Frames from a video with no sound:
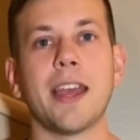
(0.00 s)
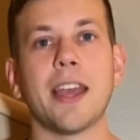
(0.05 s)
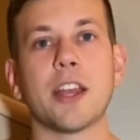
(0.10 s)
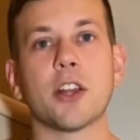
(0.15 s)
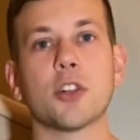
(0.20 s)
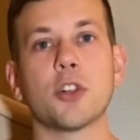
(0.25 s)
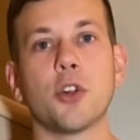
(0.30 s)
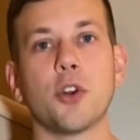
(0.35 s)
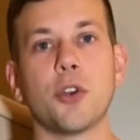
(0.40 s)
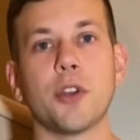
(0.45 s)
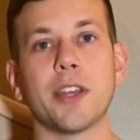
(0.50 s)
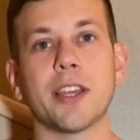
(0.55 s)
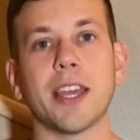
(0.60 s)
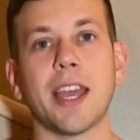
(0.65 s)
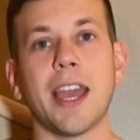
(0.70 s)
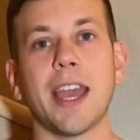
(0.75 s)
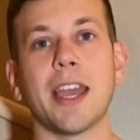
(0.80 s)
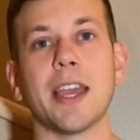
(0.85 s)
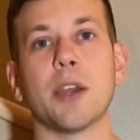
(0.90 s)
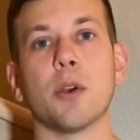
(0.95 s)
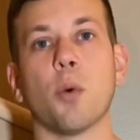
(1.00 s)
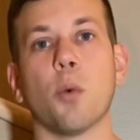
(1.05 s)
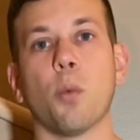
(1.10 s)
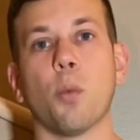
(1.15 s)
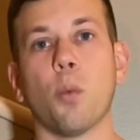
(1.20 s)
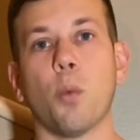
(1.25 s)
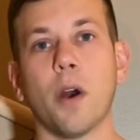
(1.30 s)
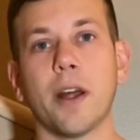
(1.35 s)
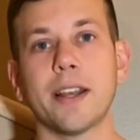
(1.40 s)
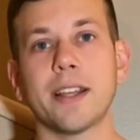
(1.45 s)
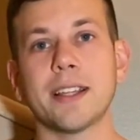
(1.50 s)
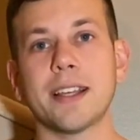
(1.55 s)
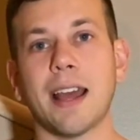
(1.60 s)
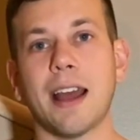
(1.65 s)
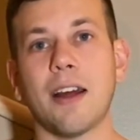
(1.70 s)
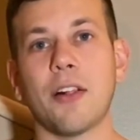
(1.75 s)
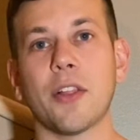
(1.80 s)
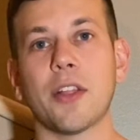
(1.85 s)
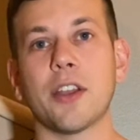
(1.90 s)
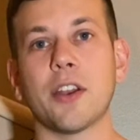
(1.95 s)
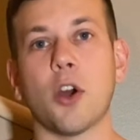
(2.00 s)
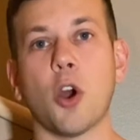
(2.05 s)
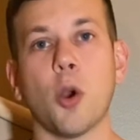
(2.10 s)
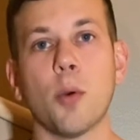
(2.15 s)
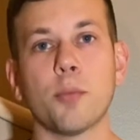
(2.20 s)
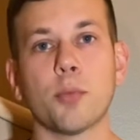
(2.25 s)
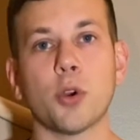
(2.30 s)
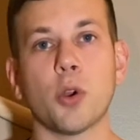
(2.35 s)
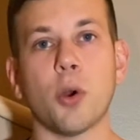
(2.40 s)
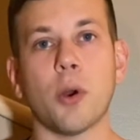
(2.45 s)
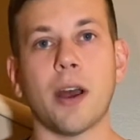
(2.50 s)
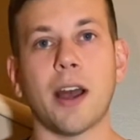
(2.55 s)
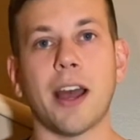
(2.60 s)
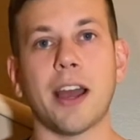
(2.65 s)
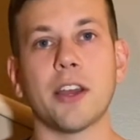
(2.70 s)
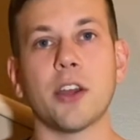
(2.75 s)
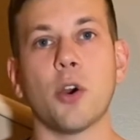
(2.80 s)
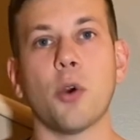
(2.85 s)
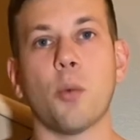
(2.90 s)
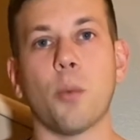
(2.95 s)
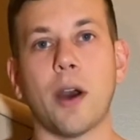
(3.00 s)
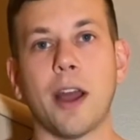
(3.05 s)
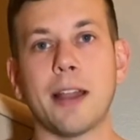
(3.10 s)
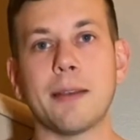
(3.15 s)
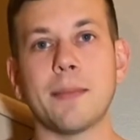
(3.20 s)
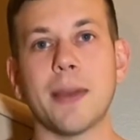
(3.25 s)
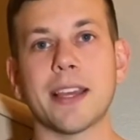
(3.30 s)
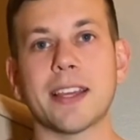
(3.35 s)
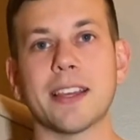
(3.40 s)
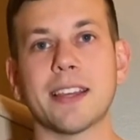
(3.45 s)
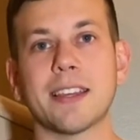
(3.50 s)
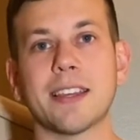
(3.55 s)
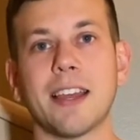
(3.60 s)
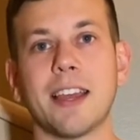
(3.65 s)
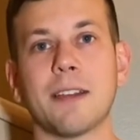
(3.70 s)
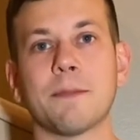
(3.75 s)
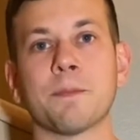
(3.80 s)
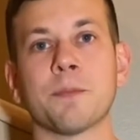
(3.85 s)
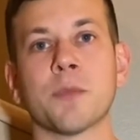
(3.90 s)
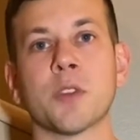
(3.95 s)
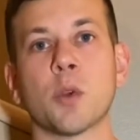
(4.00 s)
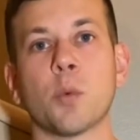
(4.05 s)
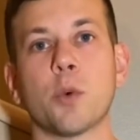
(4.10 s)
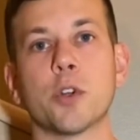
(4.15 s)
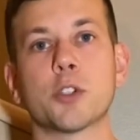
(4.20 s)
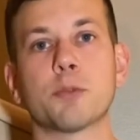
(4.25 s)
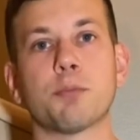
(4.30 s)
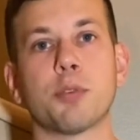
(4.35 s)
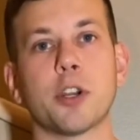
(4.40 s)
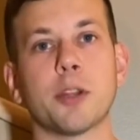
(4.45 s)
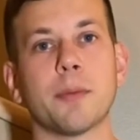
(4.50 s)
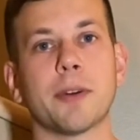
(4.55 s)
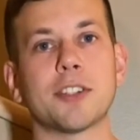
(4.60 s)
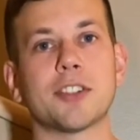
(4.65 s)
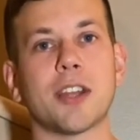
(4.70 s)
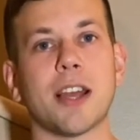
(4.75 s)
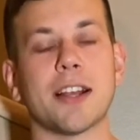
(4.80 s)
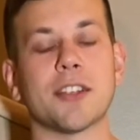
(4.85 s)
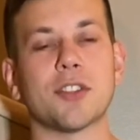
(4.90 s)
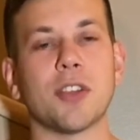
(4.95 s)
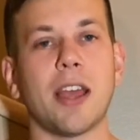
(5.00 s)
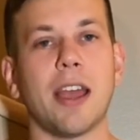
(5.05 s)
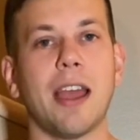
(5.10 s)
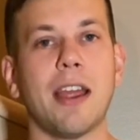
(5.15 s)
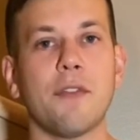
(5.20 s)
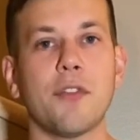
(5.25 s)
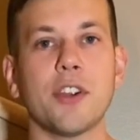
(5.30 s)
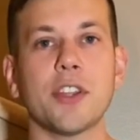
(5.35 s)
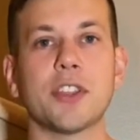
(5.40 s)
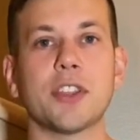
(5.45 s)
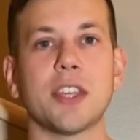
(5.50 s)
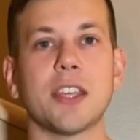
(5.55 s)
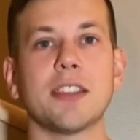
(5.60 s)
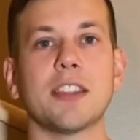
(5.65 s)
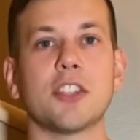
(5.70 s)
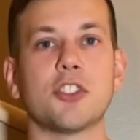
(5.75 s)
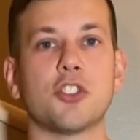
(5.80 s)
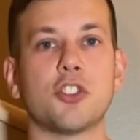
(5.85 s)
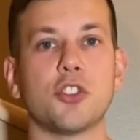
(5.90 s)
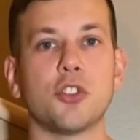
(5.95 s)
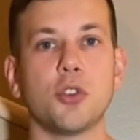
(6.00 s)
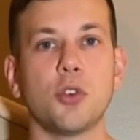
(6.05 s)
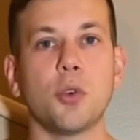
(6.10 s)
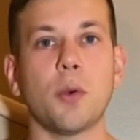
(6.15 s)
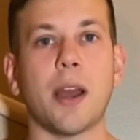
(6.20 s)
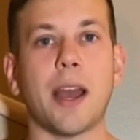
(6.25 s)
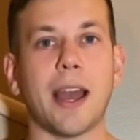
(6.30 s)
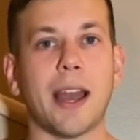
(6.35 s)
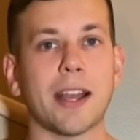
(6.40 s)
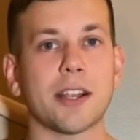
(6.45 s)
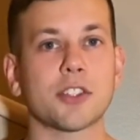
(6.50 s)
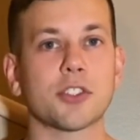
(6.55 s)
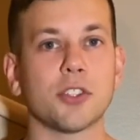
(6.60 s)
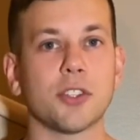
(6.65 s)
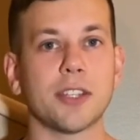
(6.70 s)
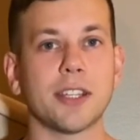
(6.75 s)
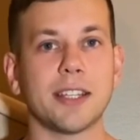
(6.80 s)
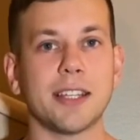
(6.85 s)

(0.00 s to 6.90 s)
including a 1 gallon Homebrew Ohio winemaking kit, which pretty much has everything that you actually